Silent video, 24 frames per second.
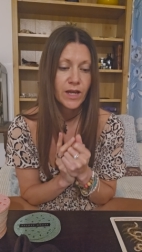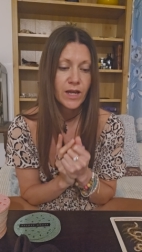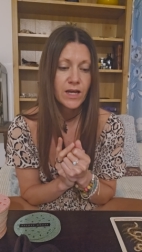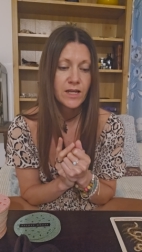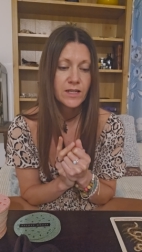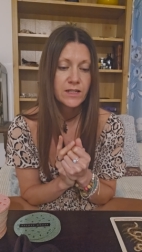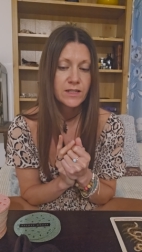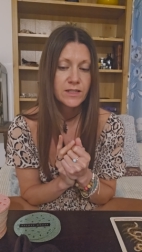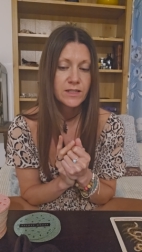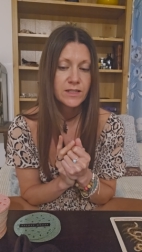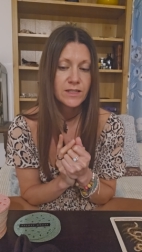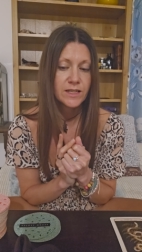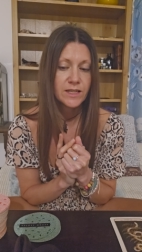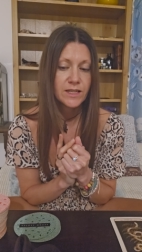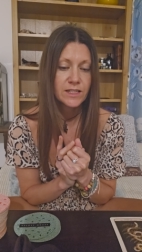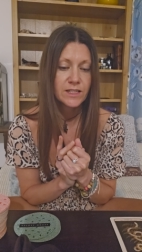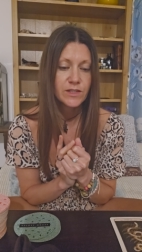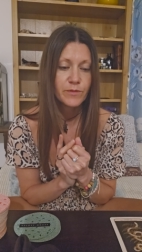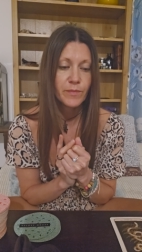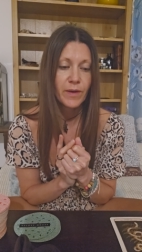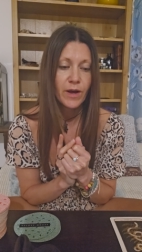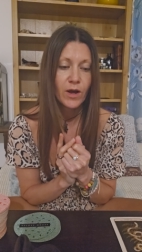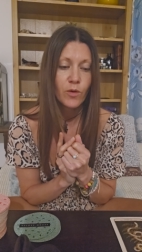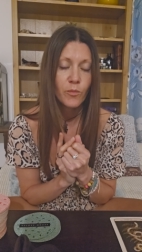and
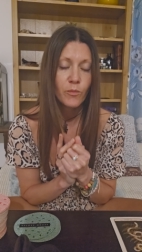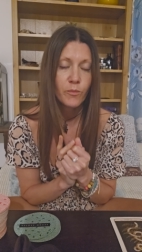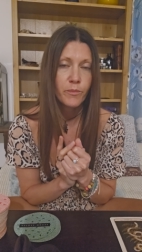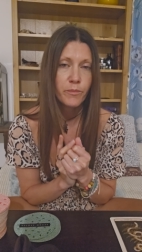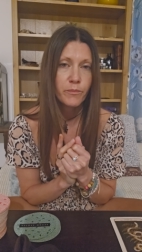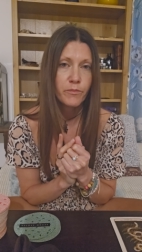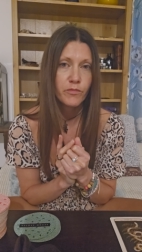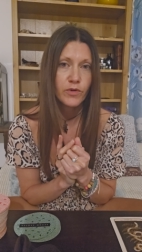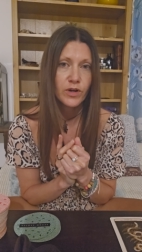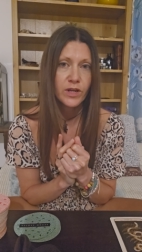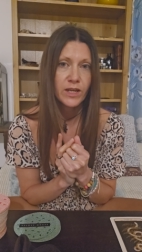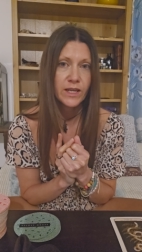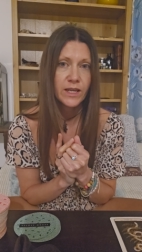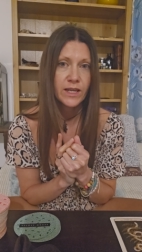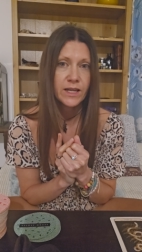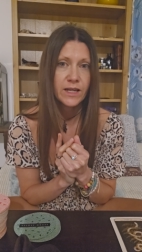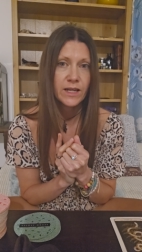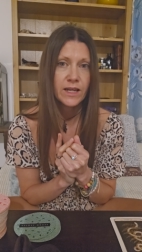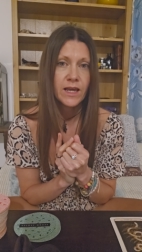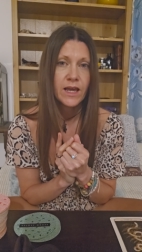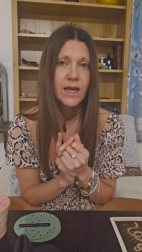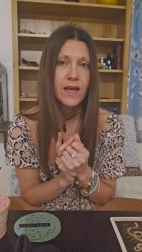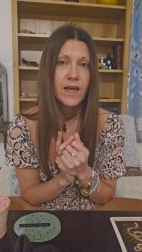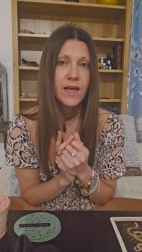it's about
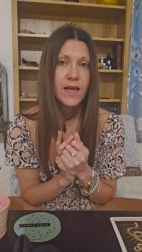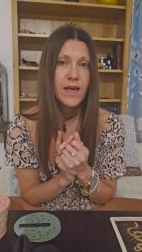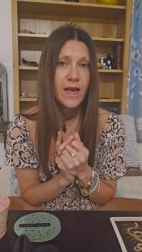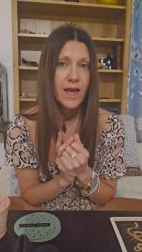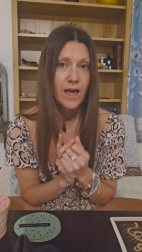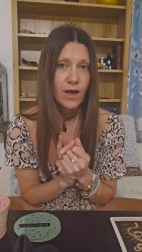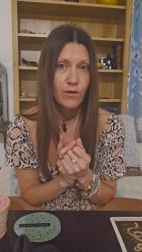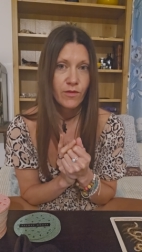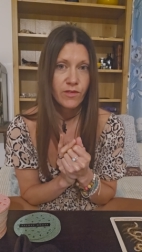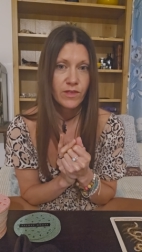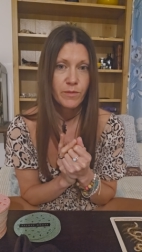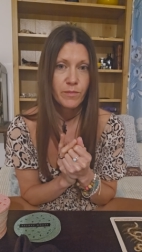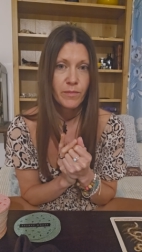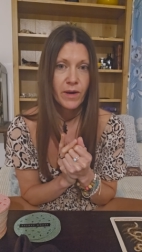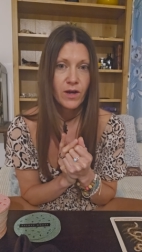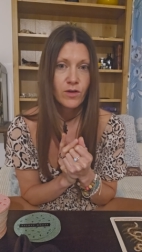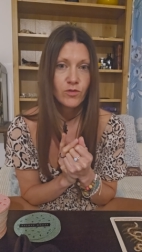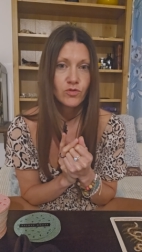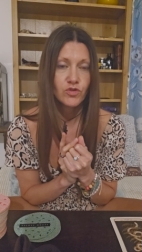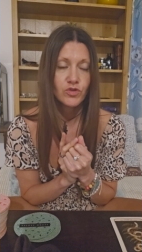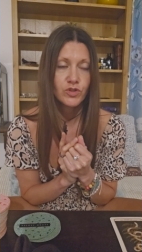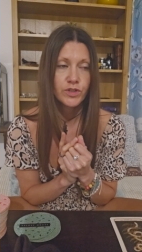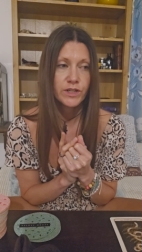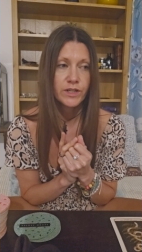bringing healthy
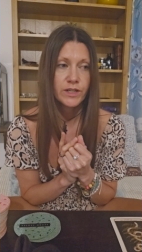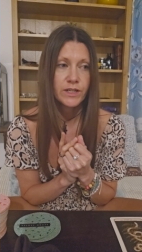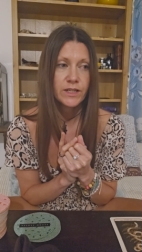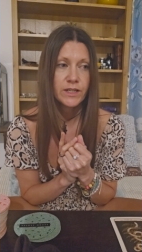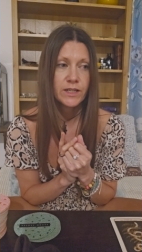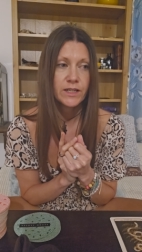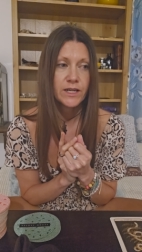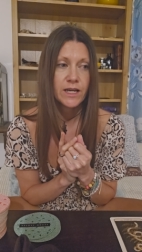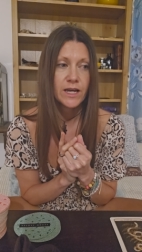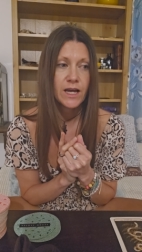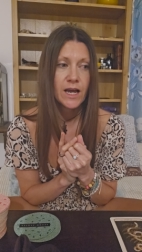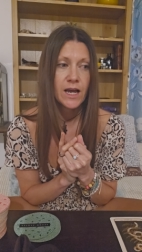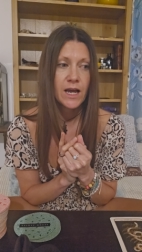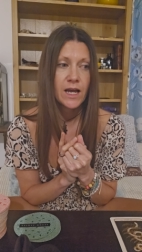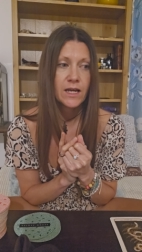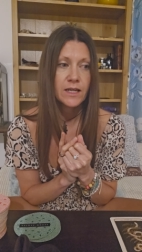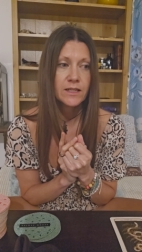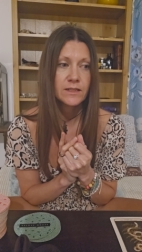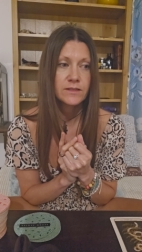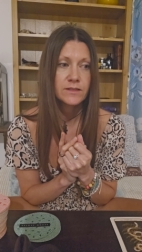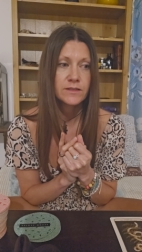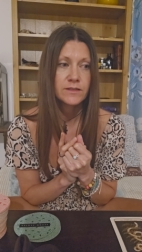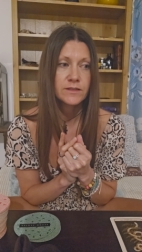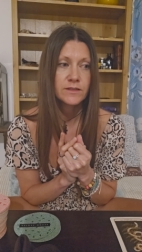boundary
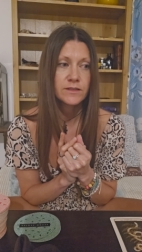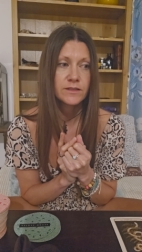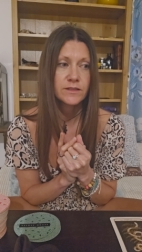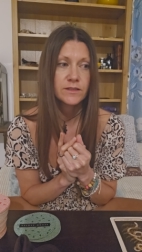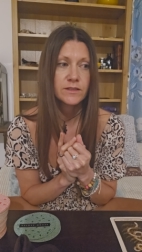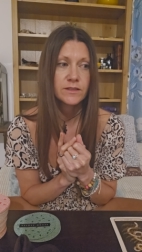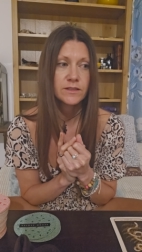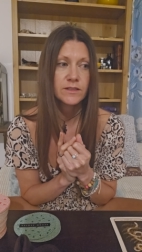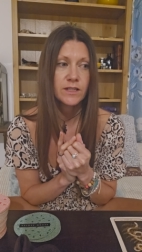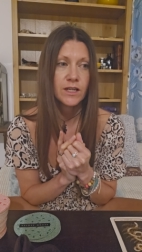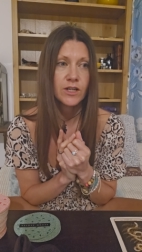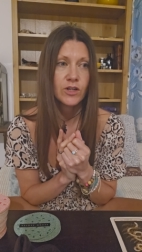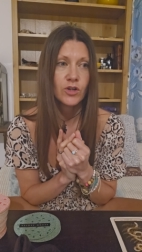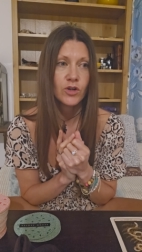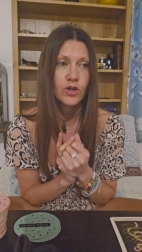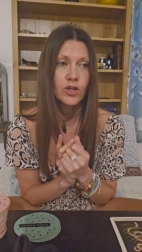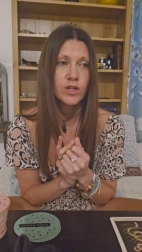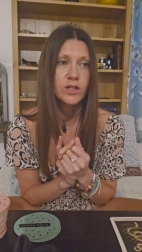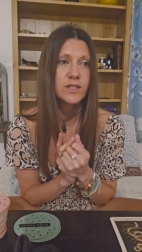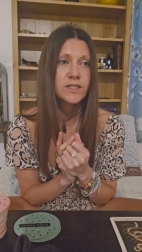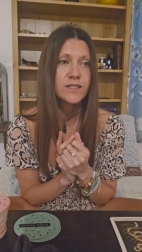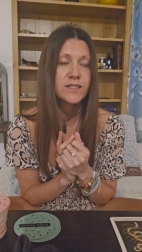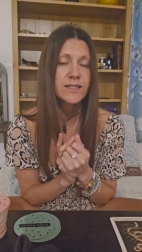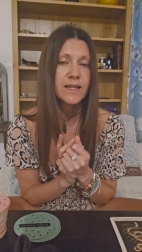and an
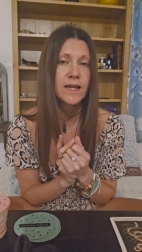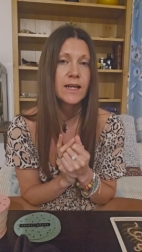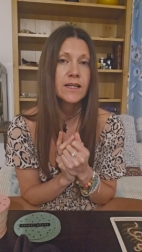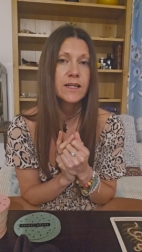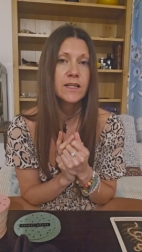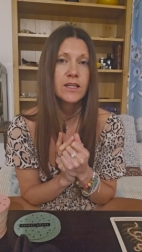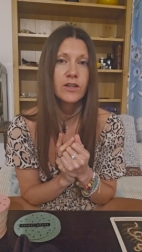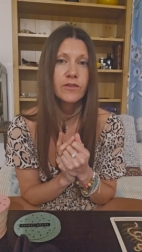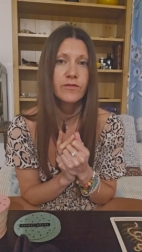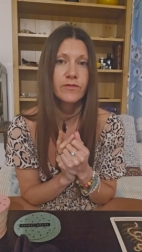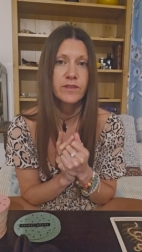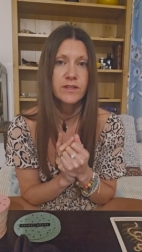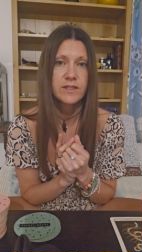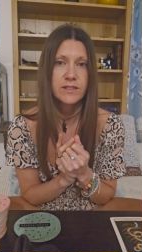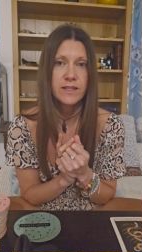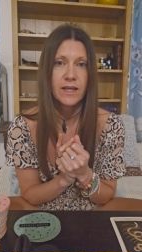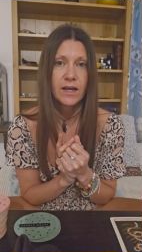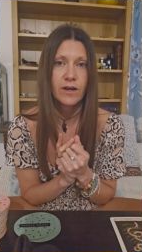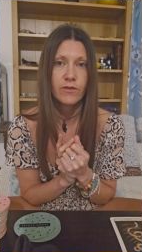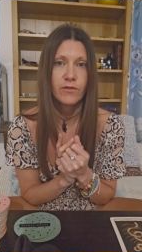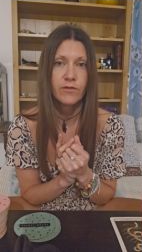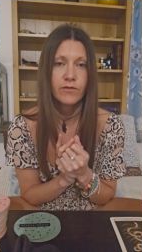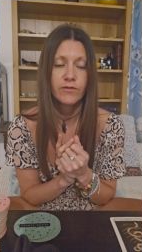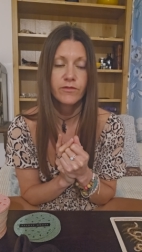understanding of the
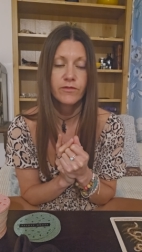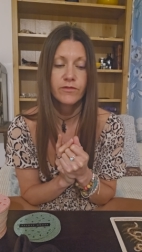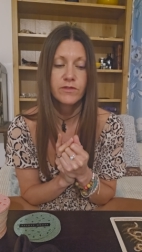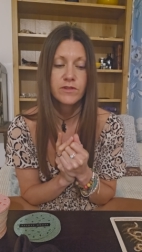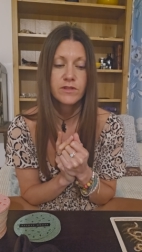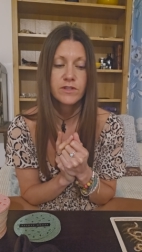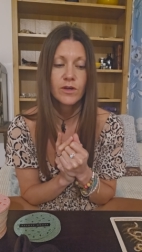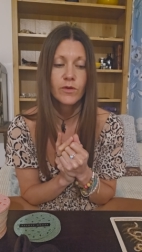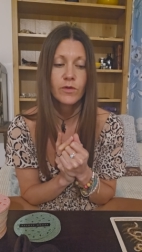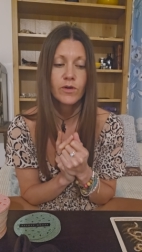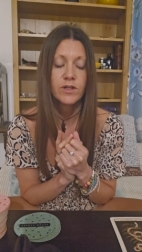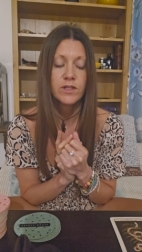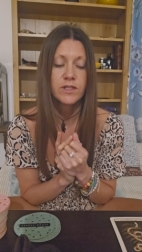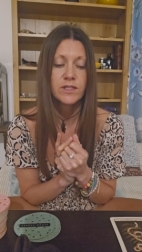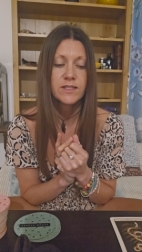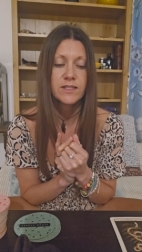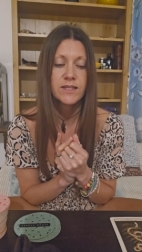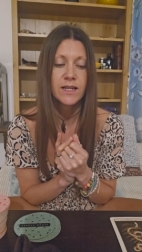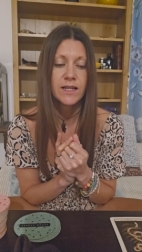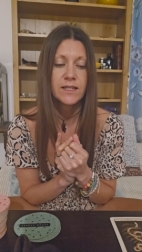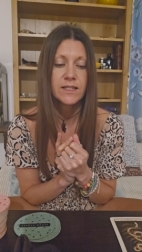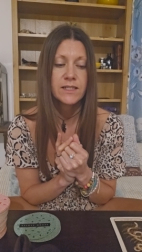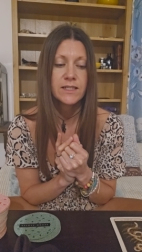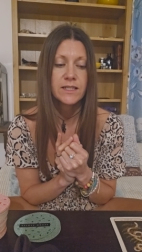self so
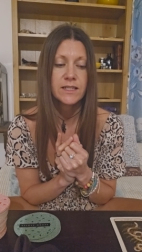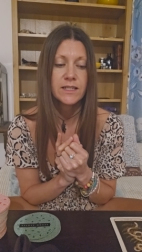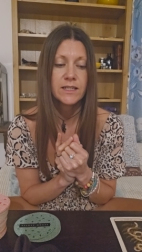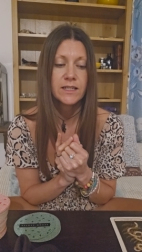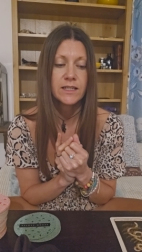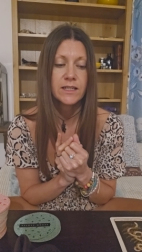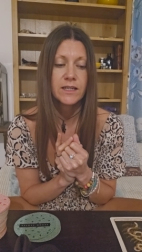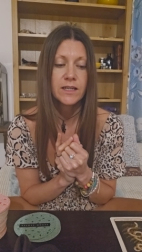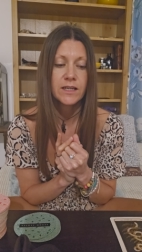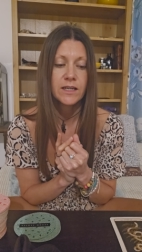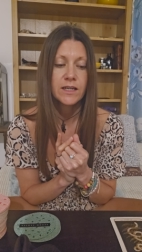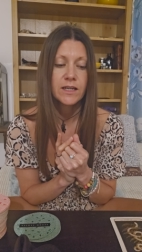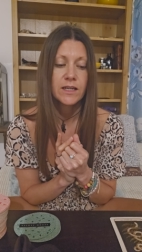understanding